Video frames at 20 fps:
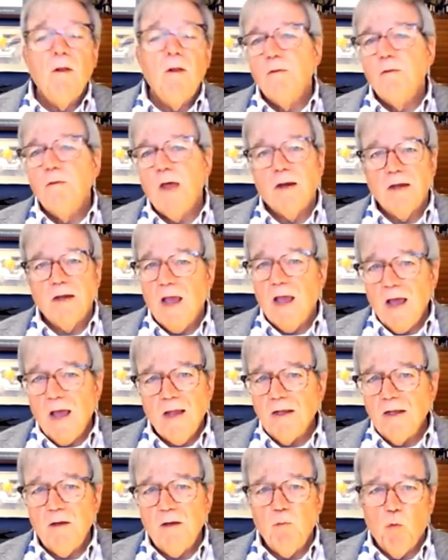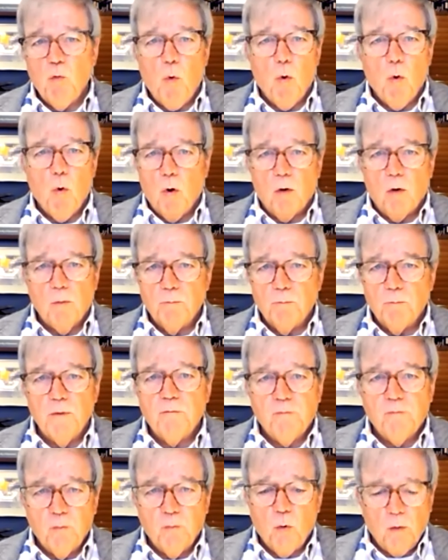than any war
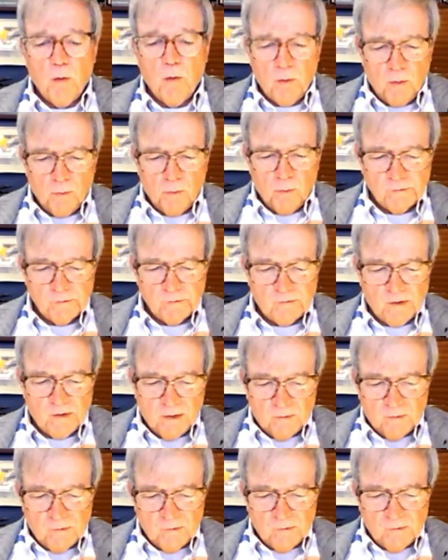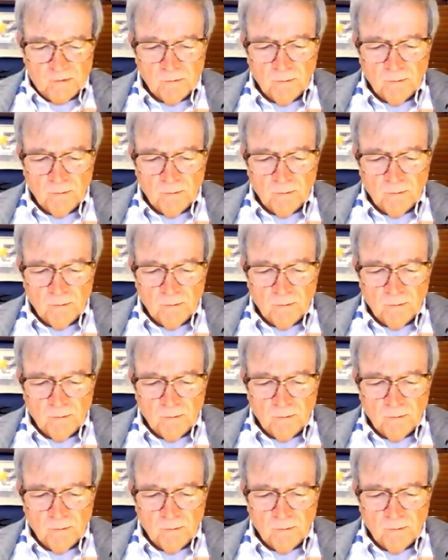before or since.